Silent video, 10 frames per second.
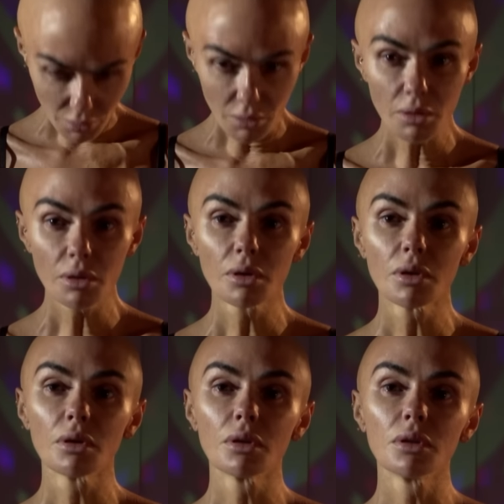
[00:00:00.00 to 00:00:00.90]

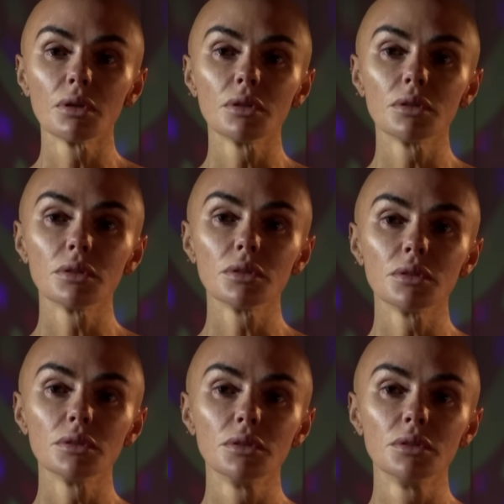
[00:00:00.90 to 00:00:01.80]

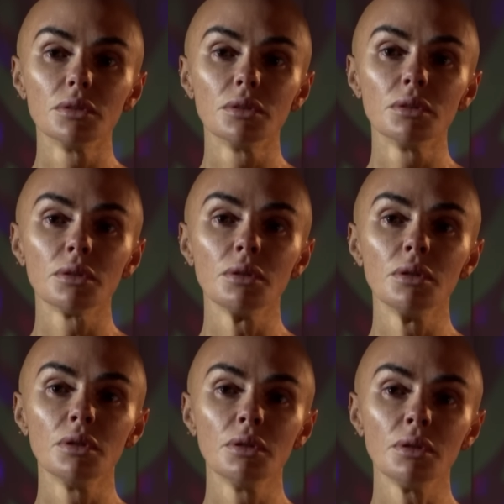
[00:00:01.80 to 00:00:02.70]

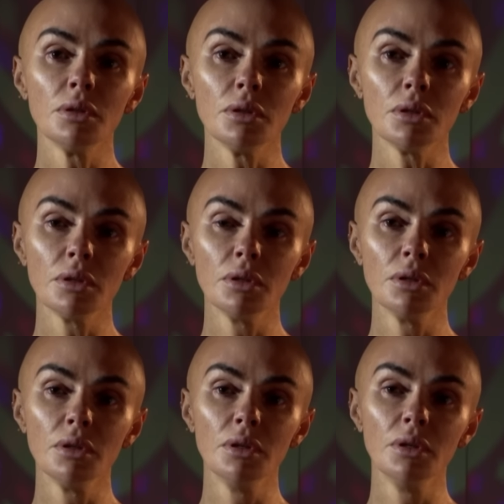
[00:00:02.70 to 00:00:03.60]

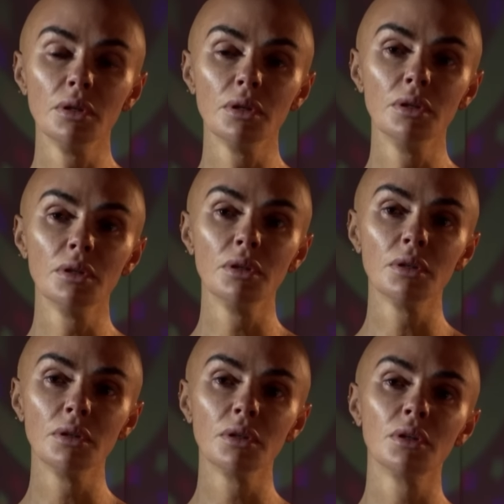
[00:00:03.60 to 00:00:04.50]

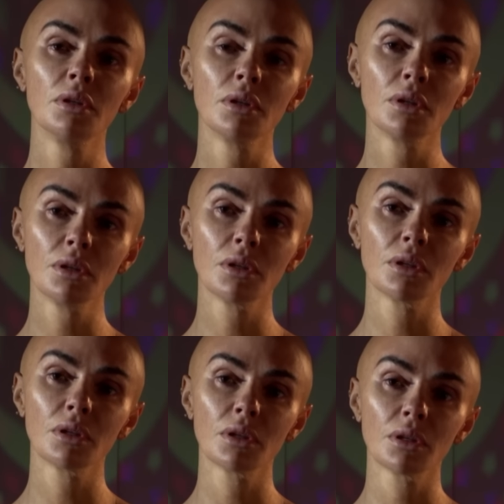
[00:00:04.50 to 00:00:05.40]

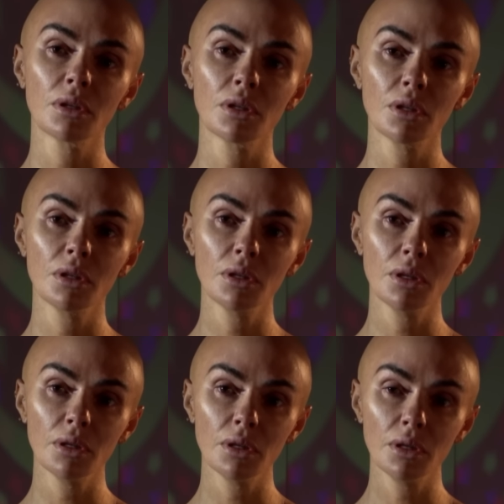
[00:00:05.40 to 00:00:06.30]

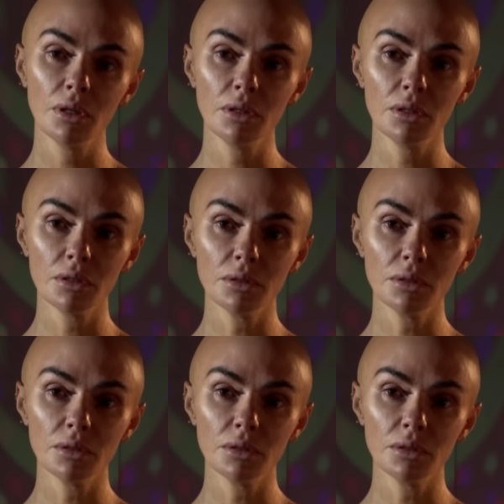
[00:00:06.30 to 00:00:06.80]
[no speech]